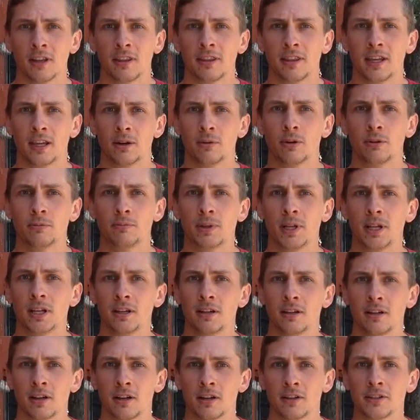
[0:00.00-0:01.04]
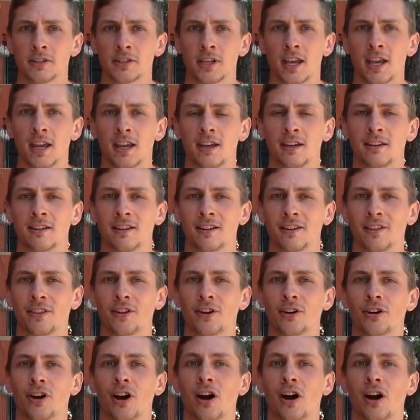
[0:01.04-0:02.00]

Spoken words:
they would be saying they're